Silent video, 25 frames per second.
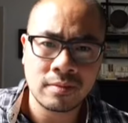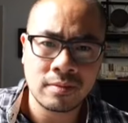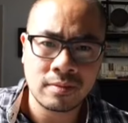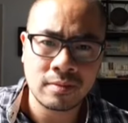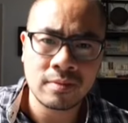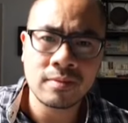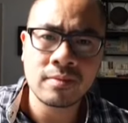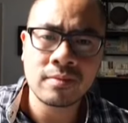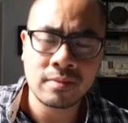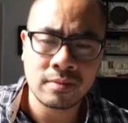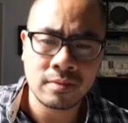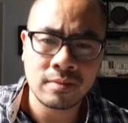
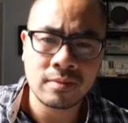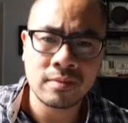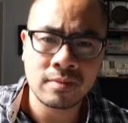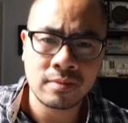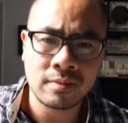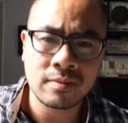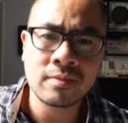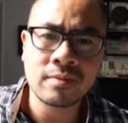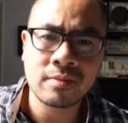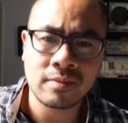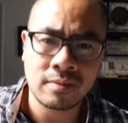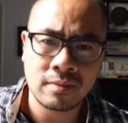
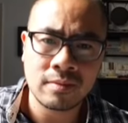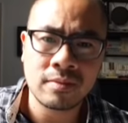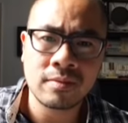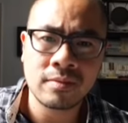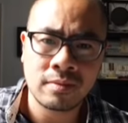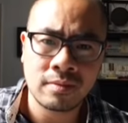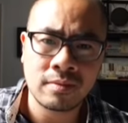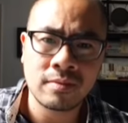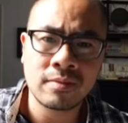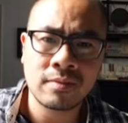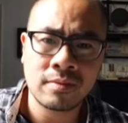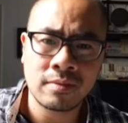
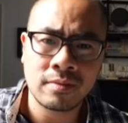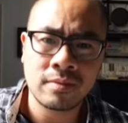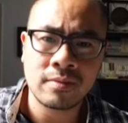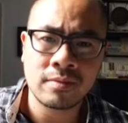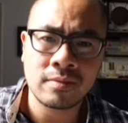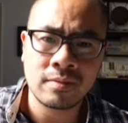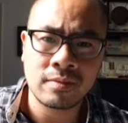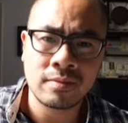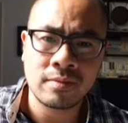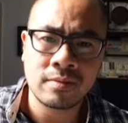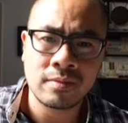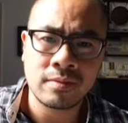
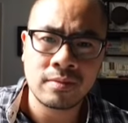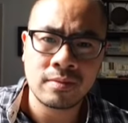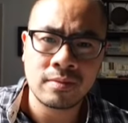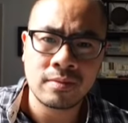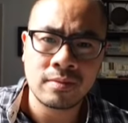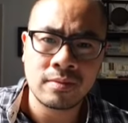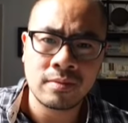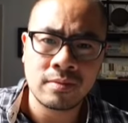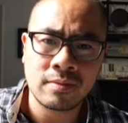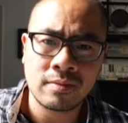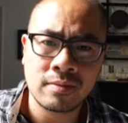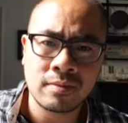
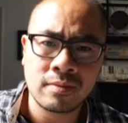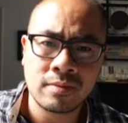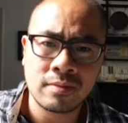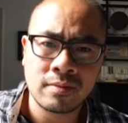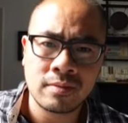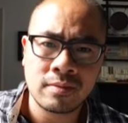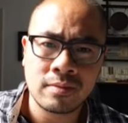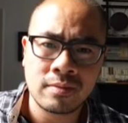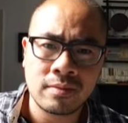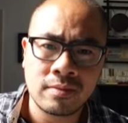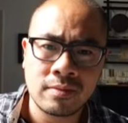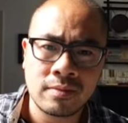
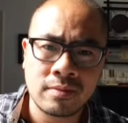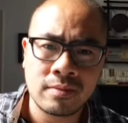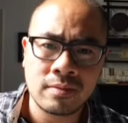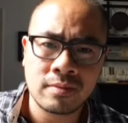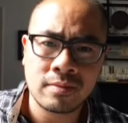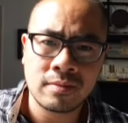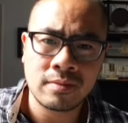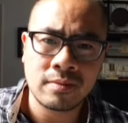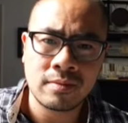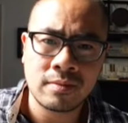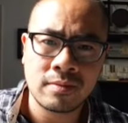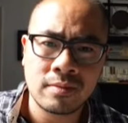
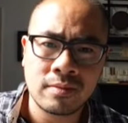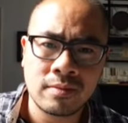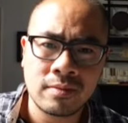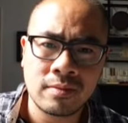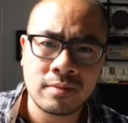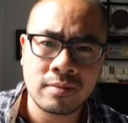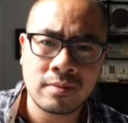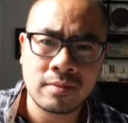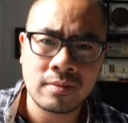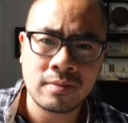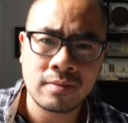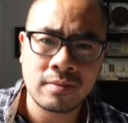
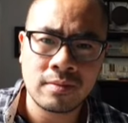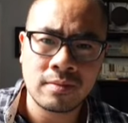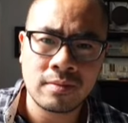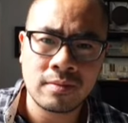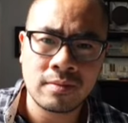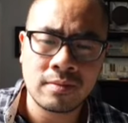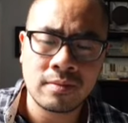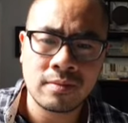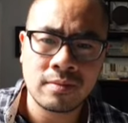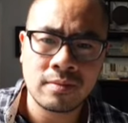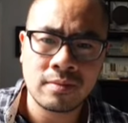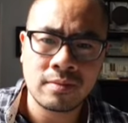
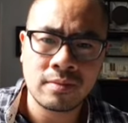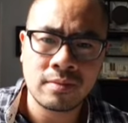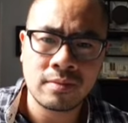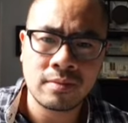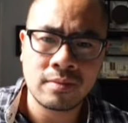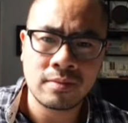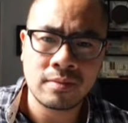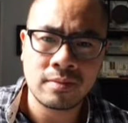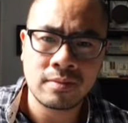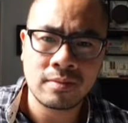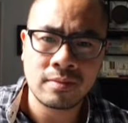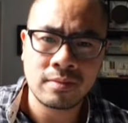
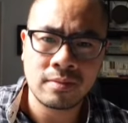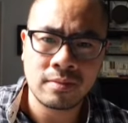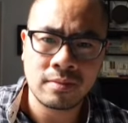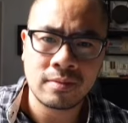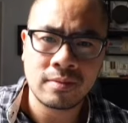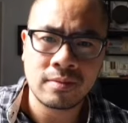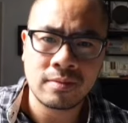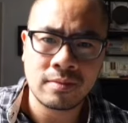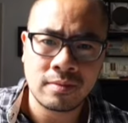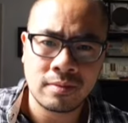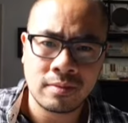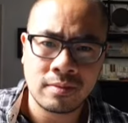
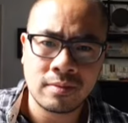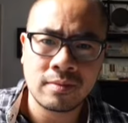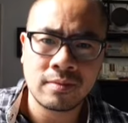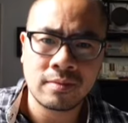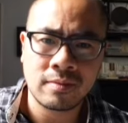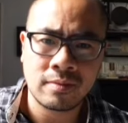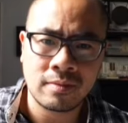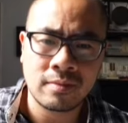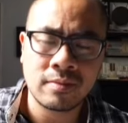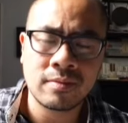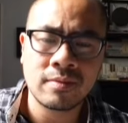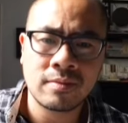
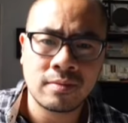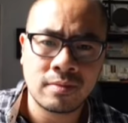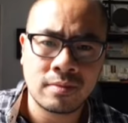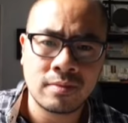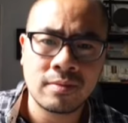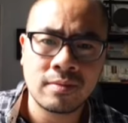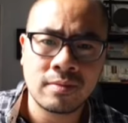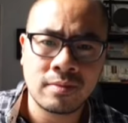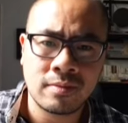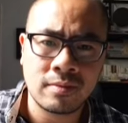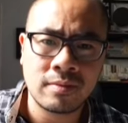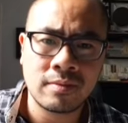
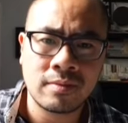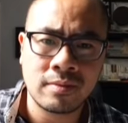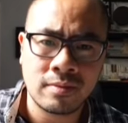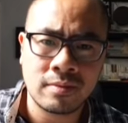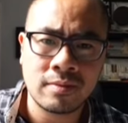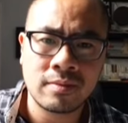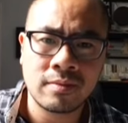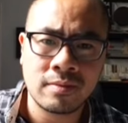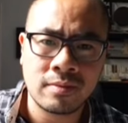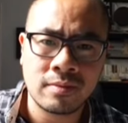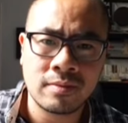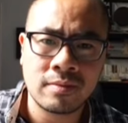
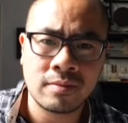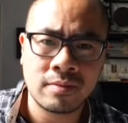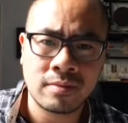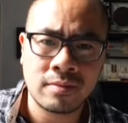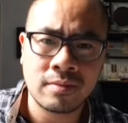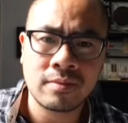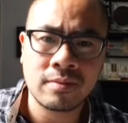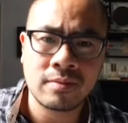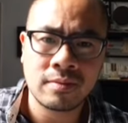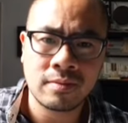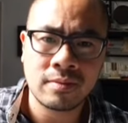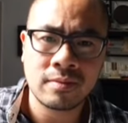
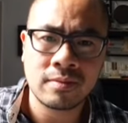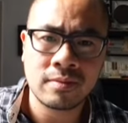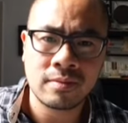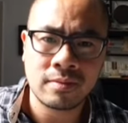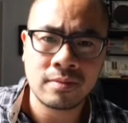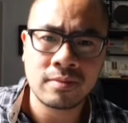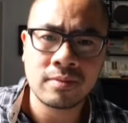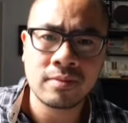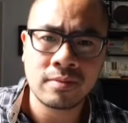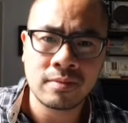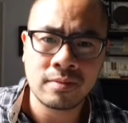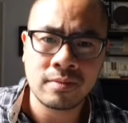
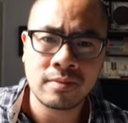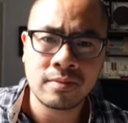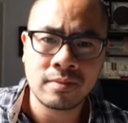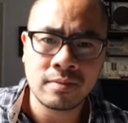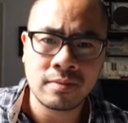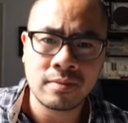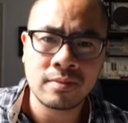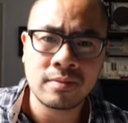(silent)